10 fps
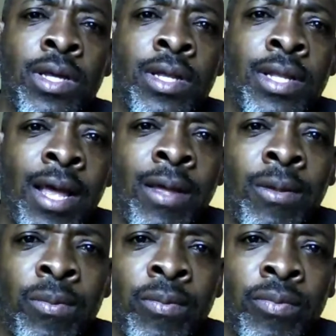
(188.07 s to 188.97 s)

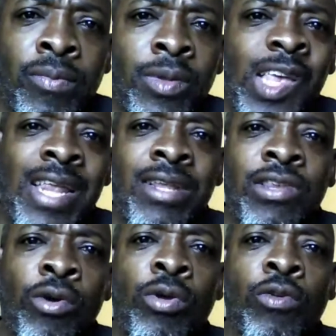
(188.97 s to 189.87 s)
Now, San
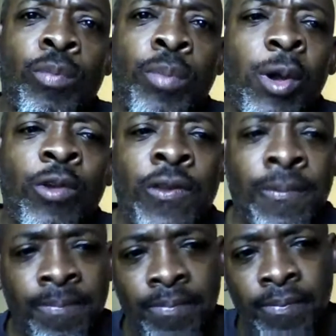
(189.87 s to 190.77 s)
Antonio Spurs,
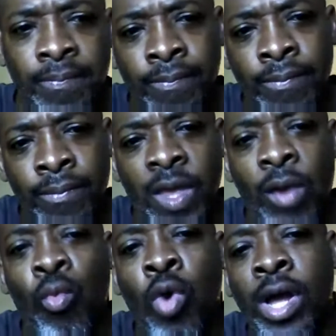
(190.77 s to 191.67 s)

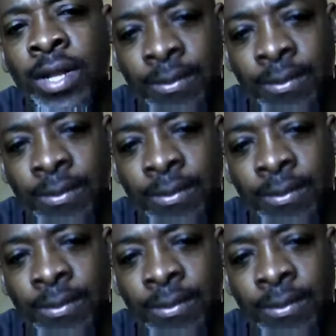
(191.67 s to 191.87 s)
they won.